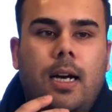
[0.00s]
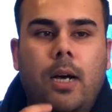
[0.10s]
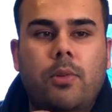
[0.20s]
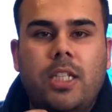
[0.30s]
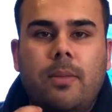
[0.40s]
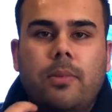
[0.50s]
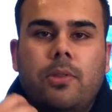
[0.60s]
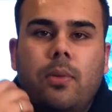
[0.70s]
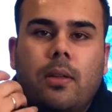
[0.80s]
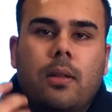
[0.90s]
I was able
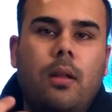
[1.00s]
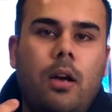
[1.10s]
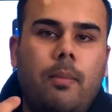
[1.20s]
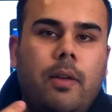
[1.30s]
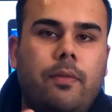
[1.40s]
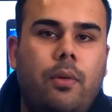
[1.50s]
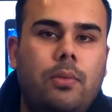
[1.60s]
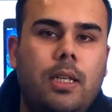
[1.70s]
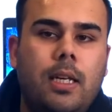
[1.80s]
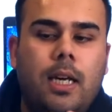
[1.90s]
to unlock my
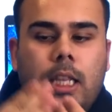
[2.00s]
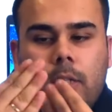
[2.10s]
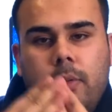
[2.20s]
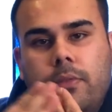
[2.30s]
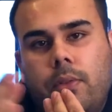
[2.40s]
phone a little bit